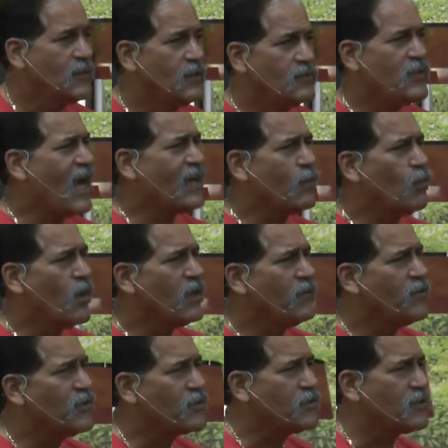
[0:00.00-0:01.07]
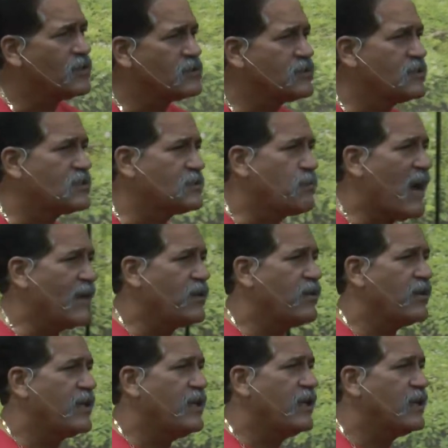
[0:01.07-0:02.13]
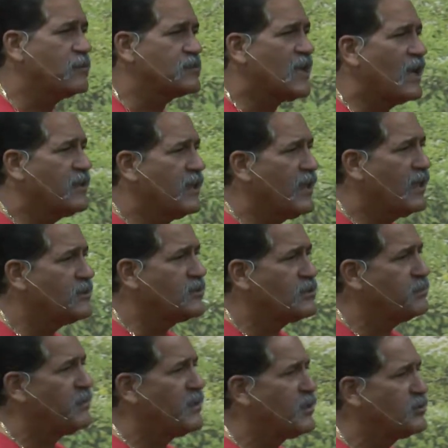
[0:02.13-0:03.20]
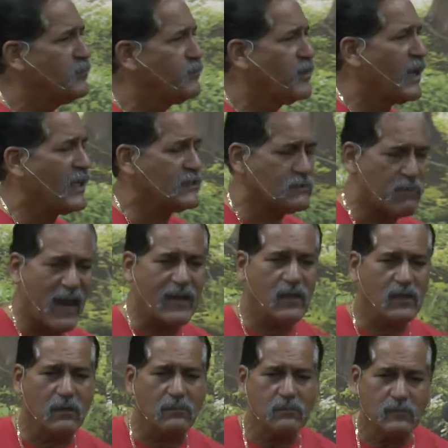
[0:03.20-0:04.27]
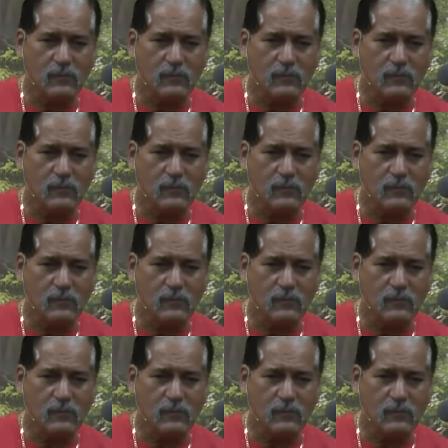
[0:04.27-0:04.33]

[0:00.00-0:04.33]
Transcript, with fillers: Not a one of you are going to just smack your kid upside the head just because you feel like smacking them.